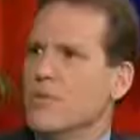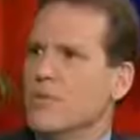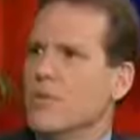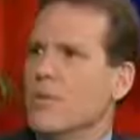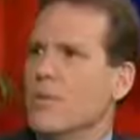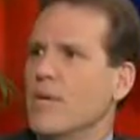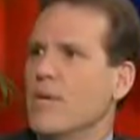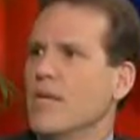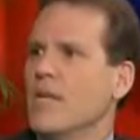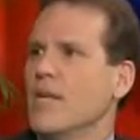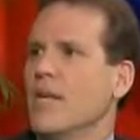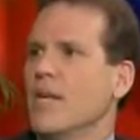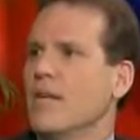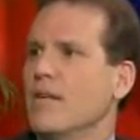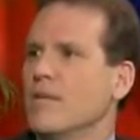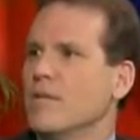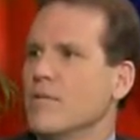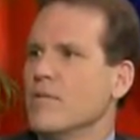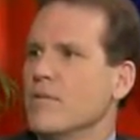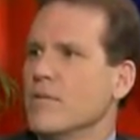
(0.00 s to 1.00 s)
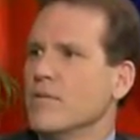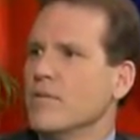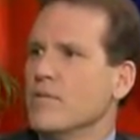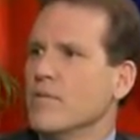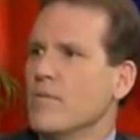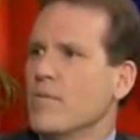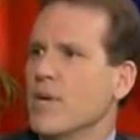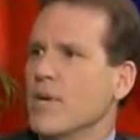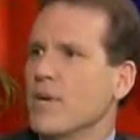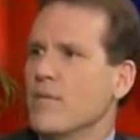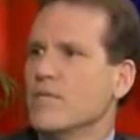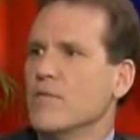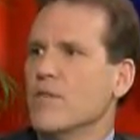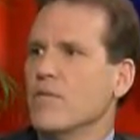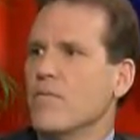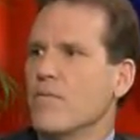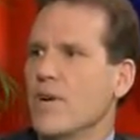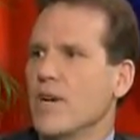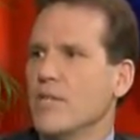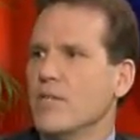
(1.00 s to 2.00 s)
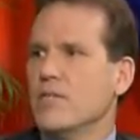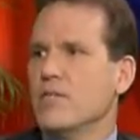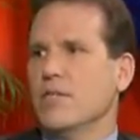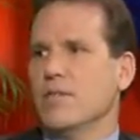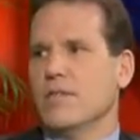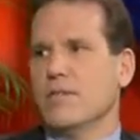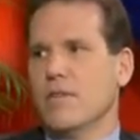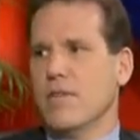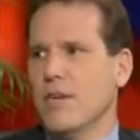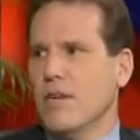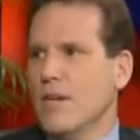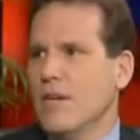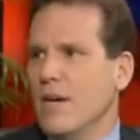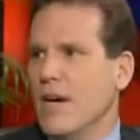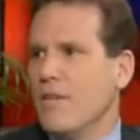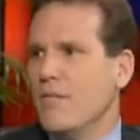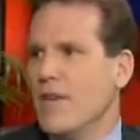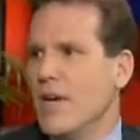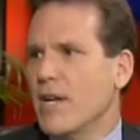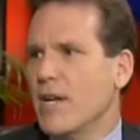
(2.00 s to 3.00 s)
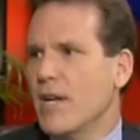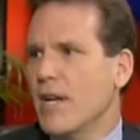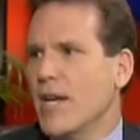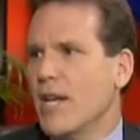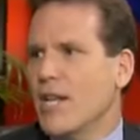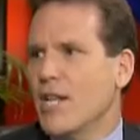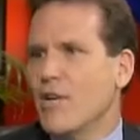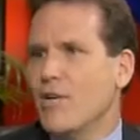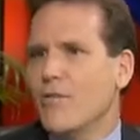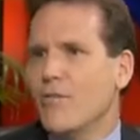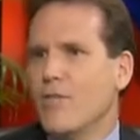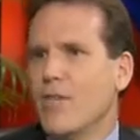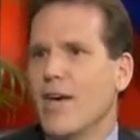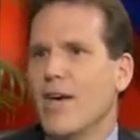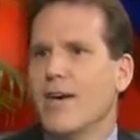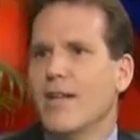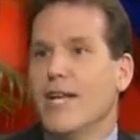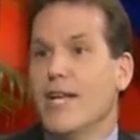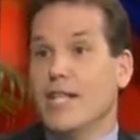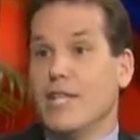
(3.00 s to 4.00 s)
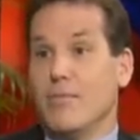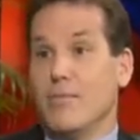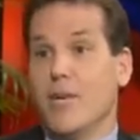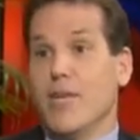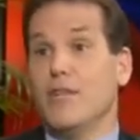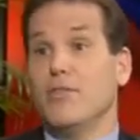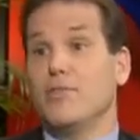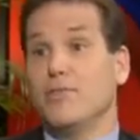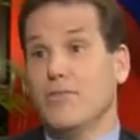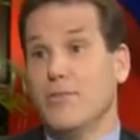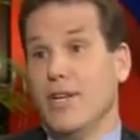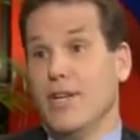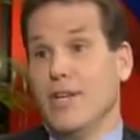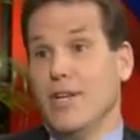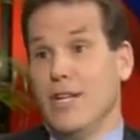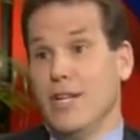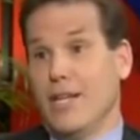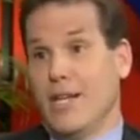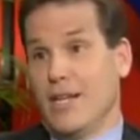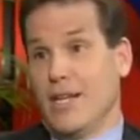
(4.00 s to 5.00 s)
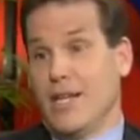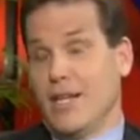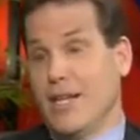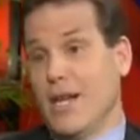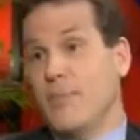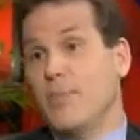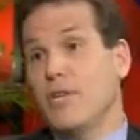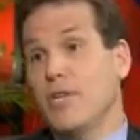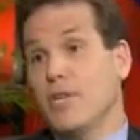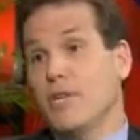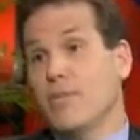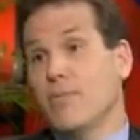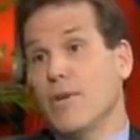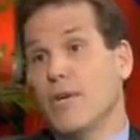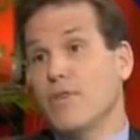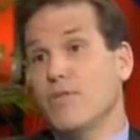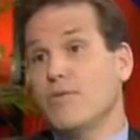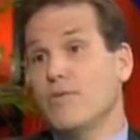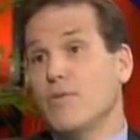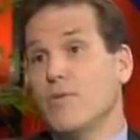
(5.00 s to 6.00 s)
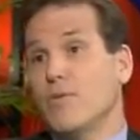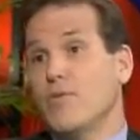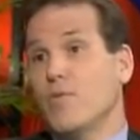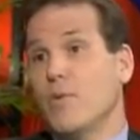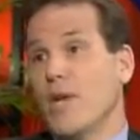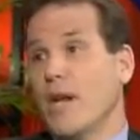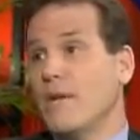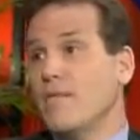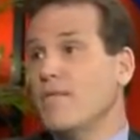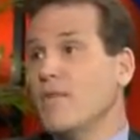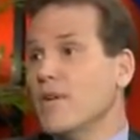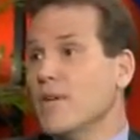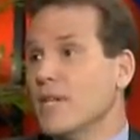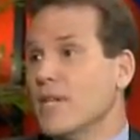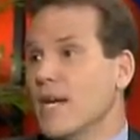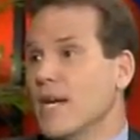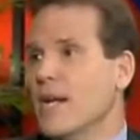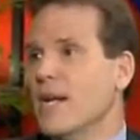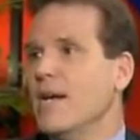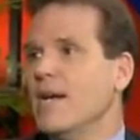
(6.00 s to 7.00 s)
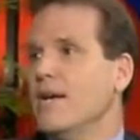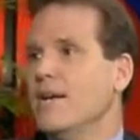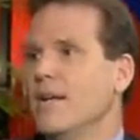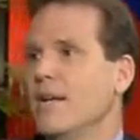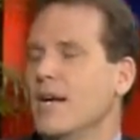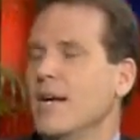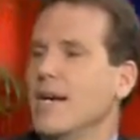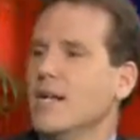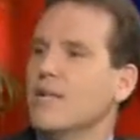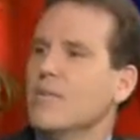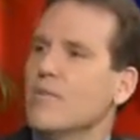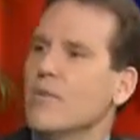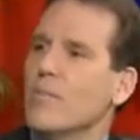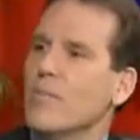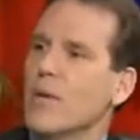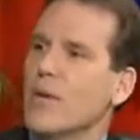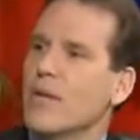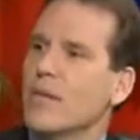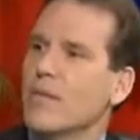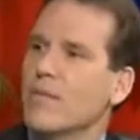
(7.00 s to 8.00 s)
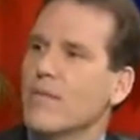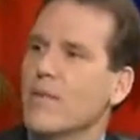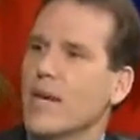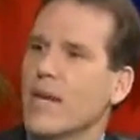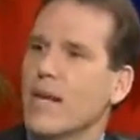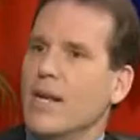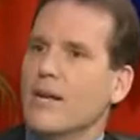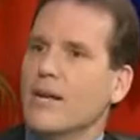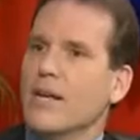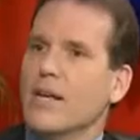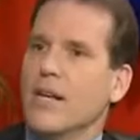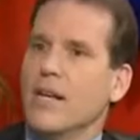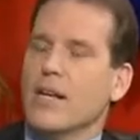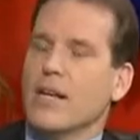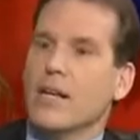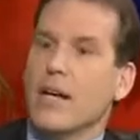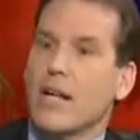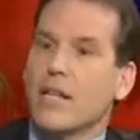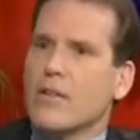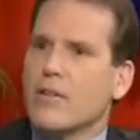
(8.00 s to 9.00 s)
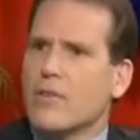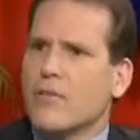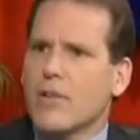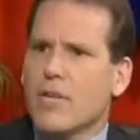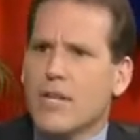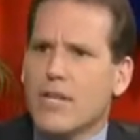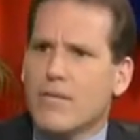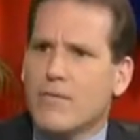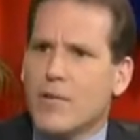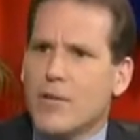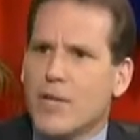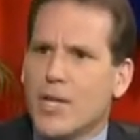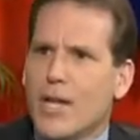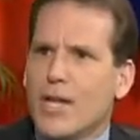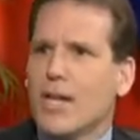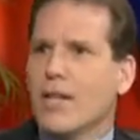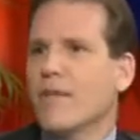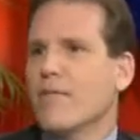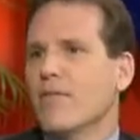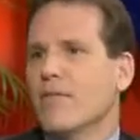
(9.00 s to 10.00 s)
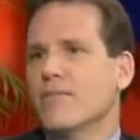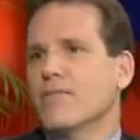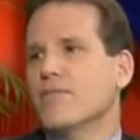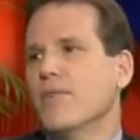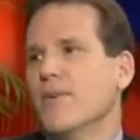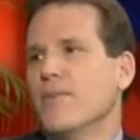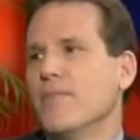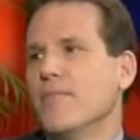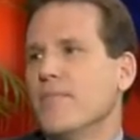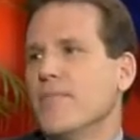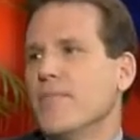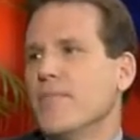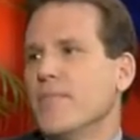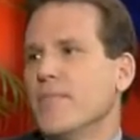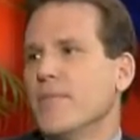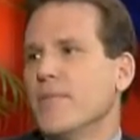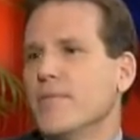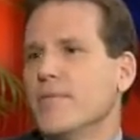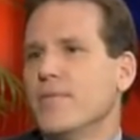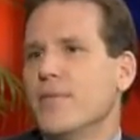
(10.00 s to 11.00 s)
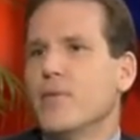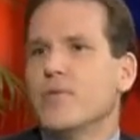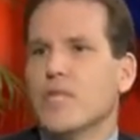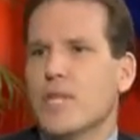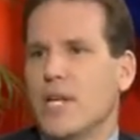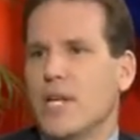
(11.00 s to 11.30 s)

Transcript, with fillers: humility and to, to repent of self righteousness. I found I had a load of that in the ministry, in that, in that particular ministry, was when I figured that out. And I had yeah. to repent of that and got a little relief on that level. So, and in, those uh,